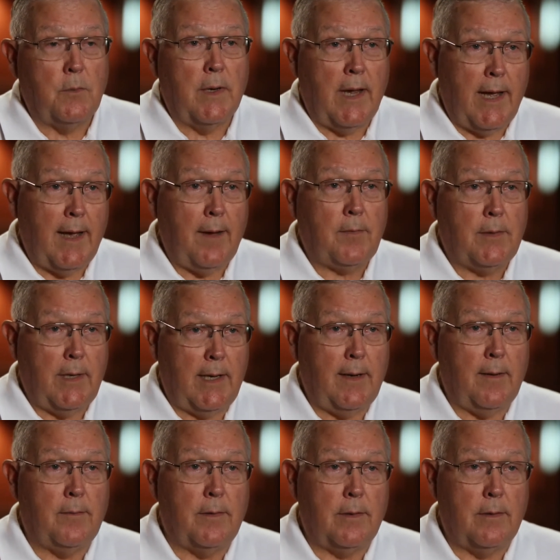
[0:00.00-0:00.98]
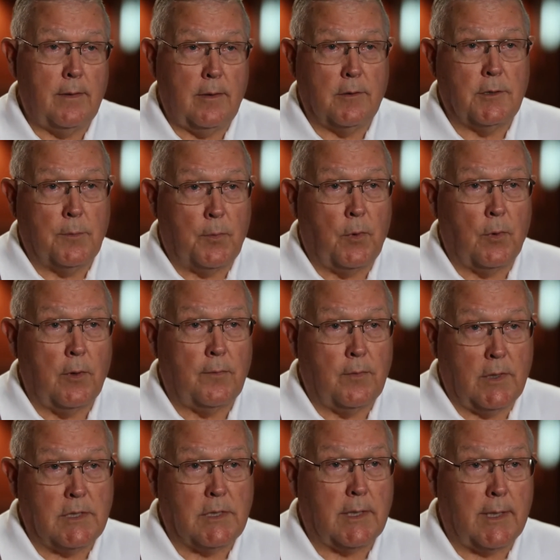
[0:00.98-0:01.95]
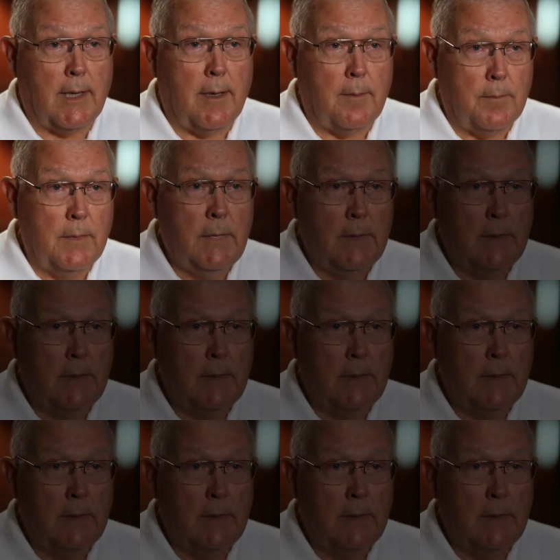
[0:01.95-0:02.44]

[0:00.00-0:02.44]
we have to have their support for us to come.